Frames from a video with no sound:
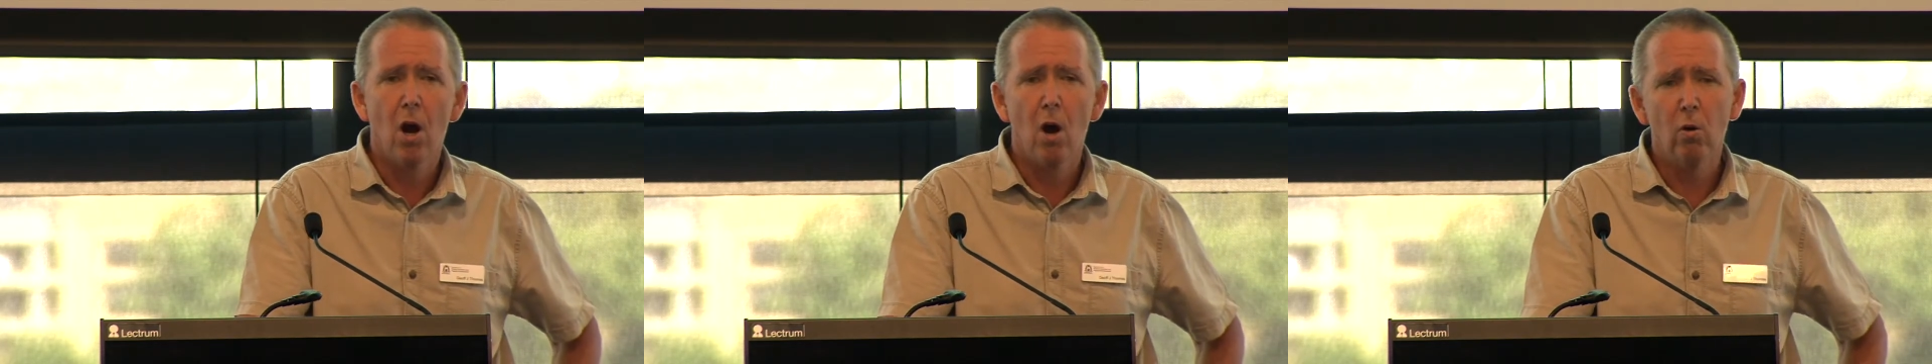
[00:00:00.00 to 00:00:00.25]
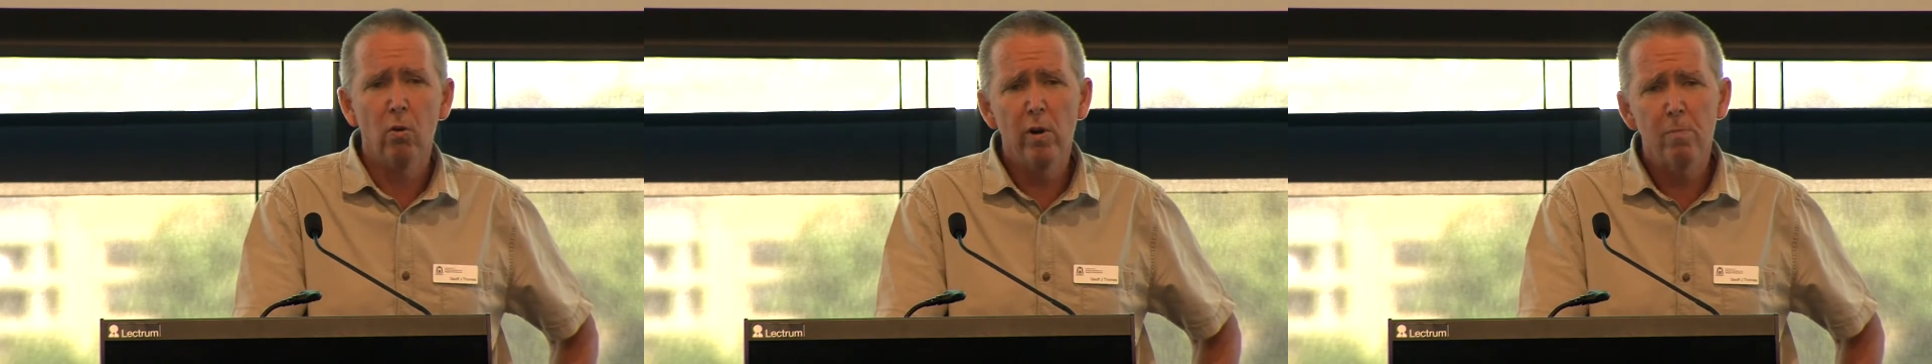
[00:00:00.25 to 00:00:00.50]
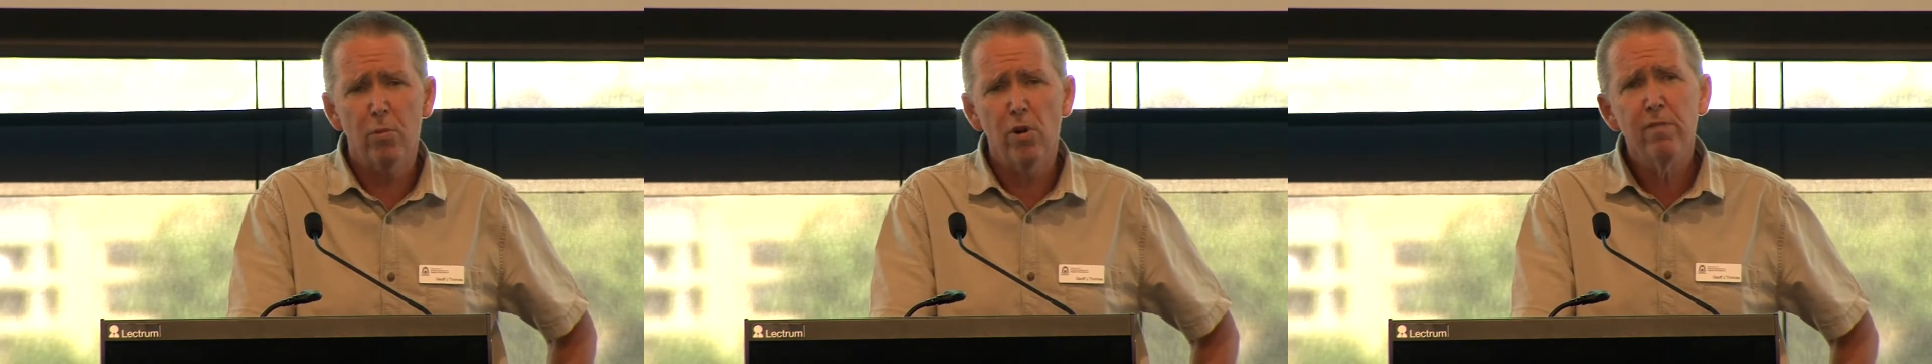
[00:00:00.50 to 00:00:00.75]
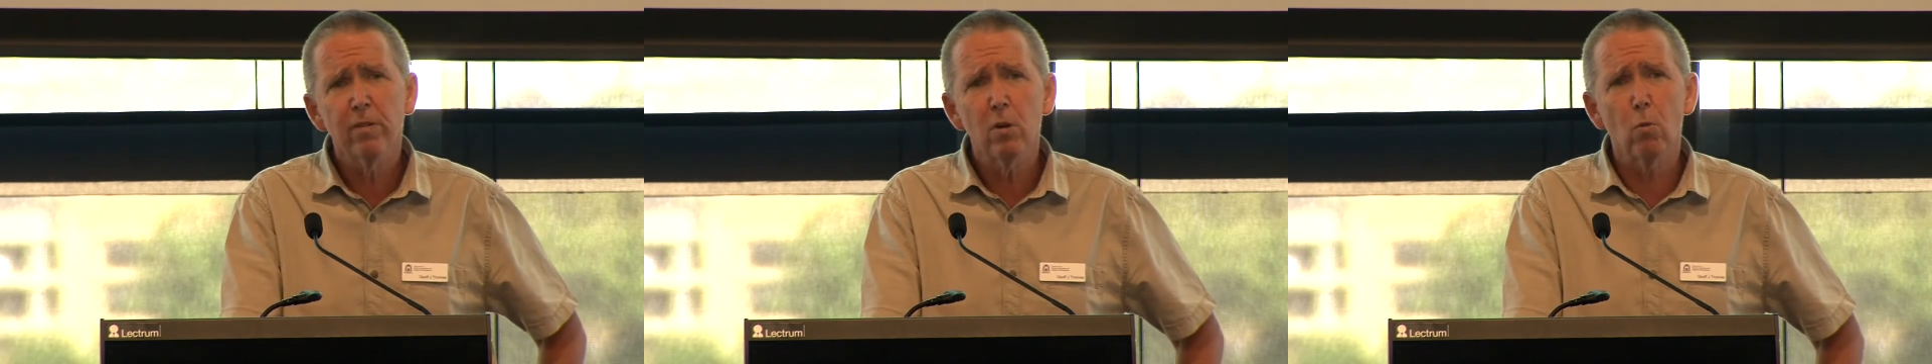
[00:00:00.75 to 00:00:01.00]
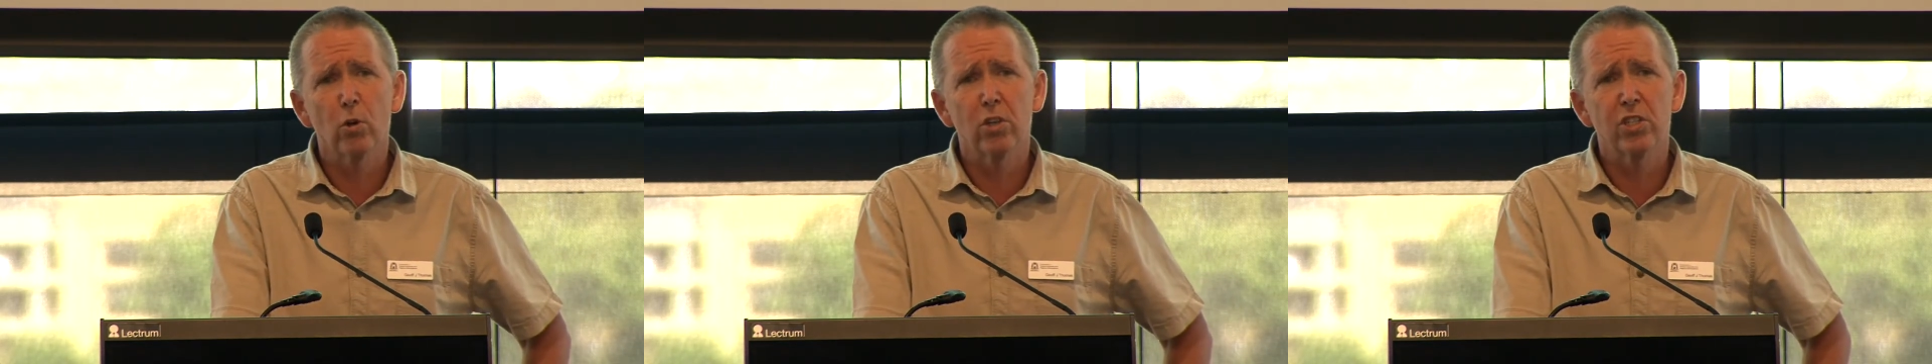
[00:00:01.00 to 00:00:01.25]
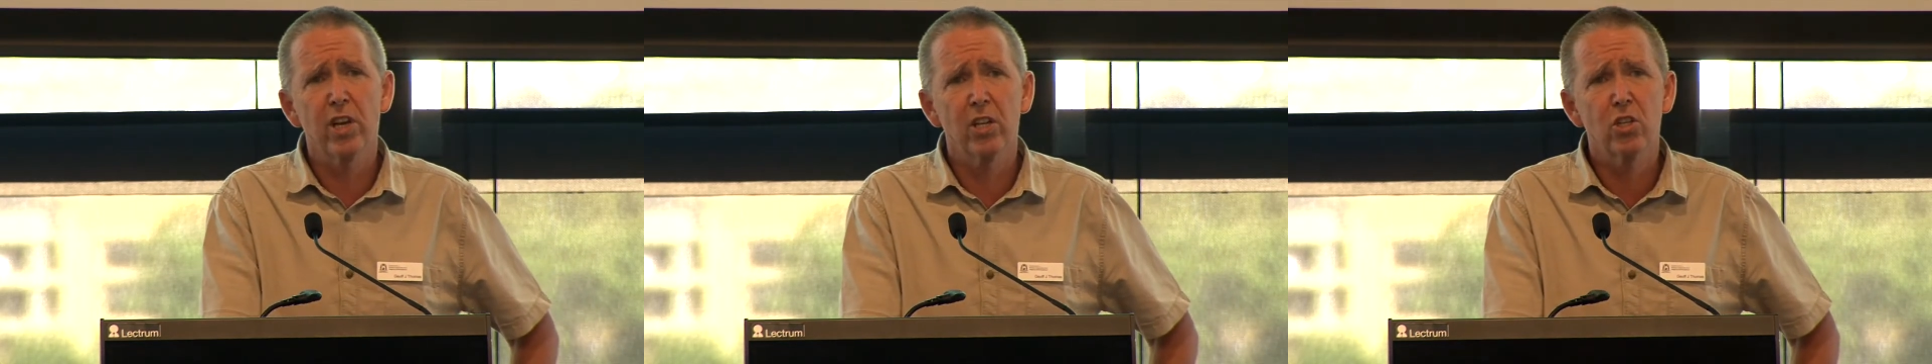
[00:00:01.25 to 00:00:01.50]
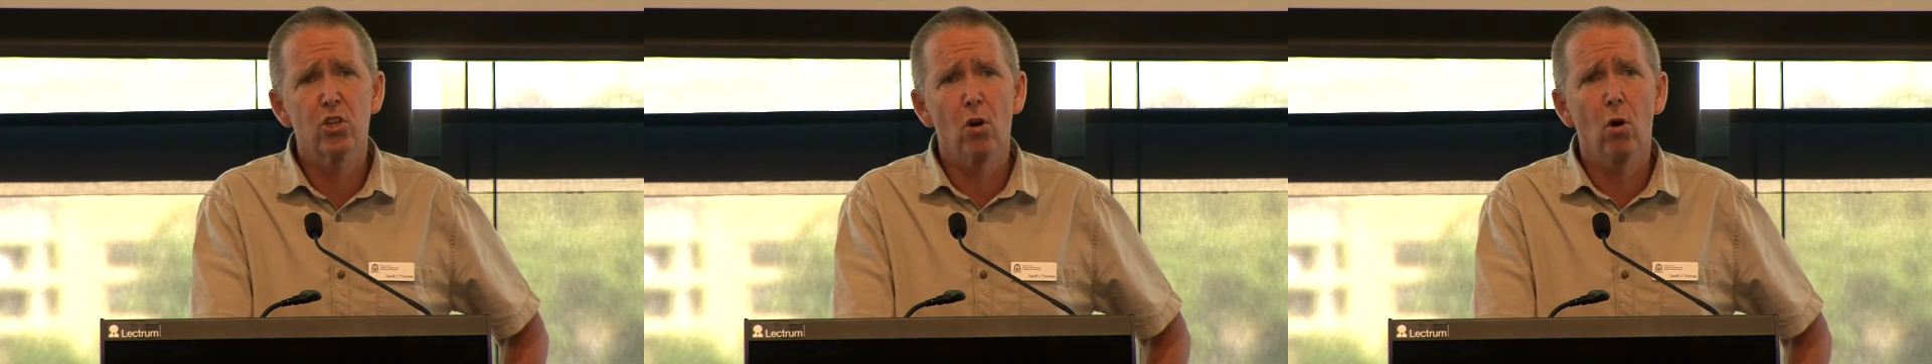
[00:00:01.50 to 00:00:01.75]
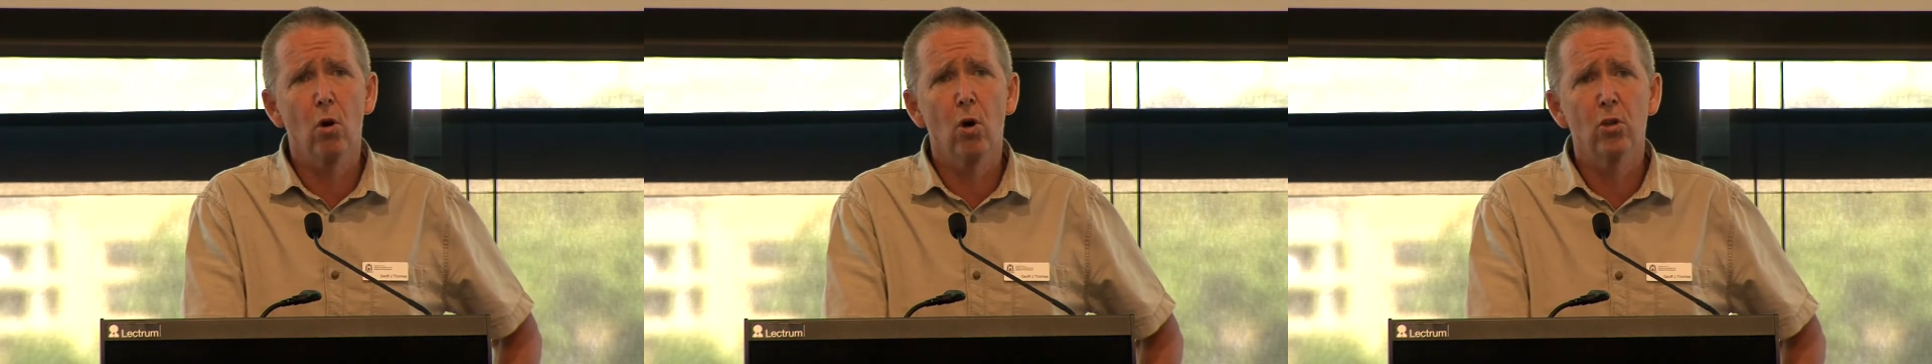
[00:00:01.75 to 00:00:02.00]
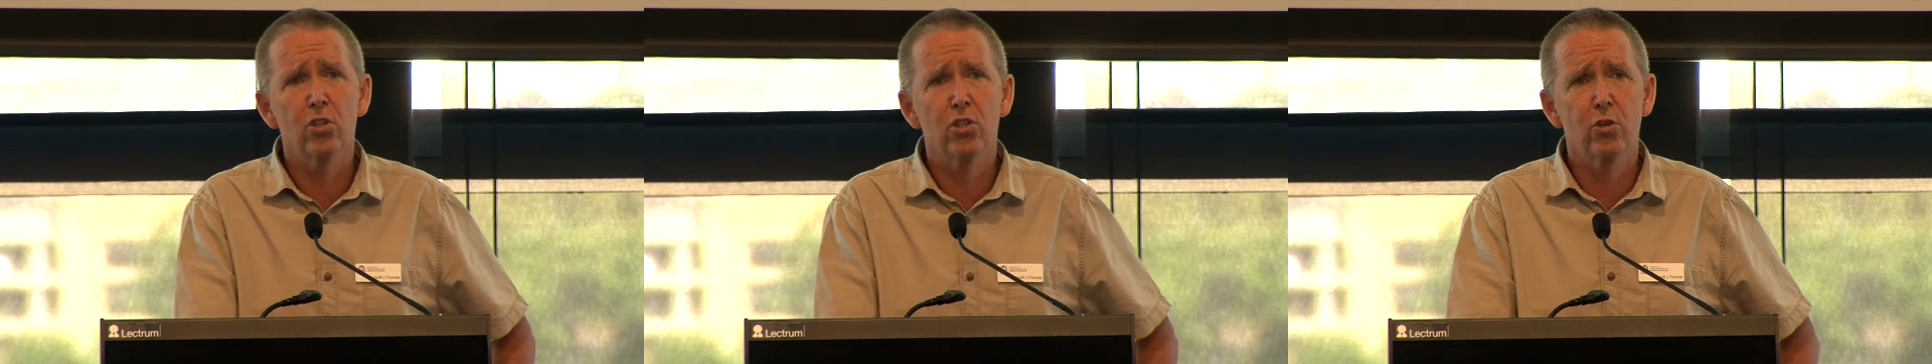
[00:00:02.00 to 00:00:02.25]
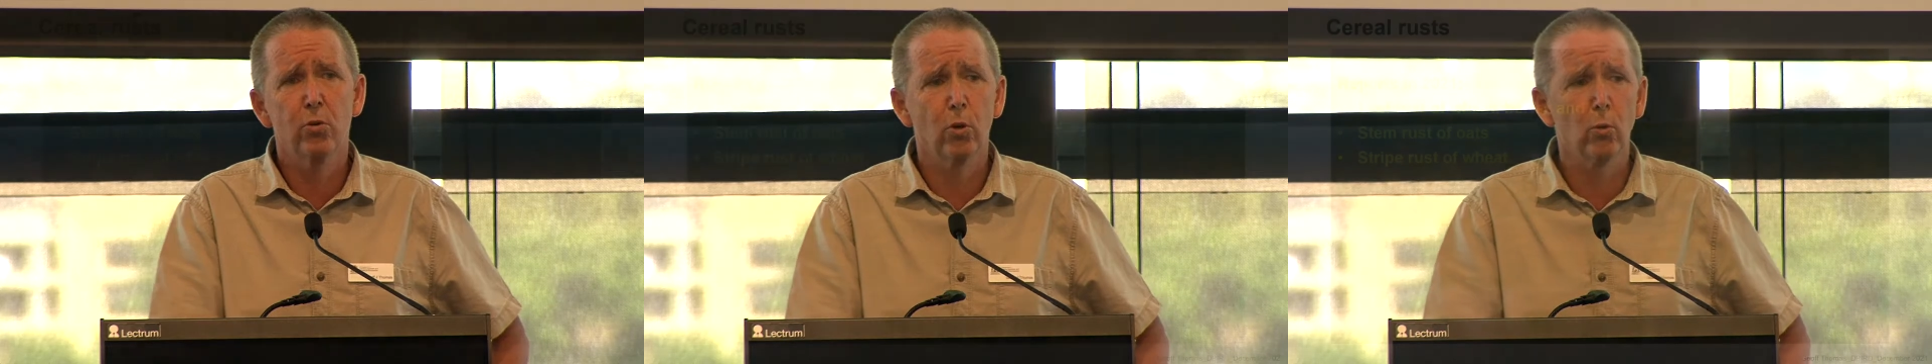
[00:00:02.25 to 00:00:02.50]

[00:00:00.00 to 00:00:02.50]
I briefly want to touch on cereal